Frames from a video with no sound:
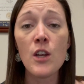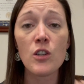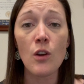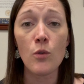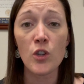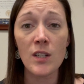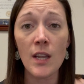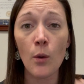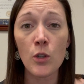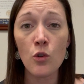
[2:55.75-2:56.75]
So just
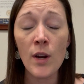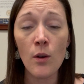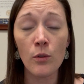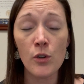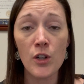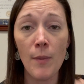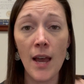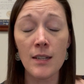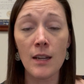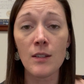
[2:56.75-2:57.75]
like with joint ownership
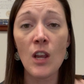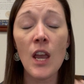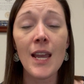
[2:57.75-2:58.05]
assets,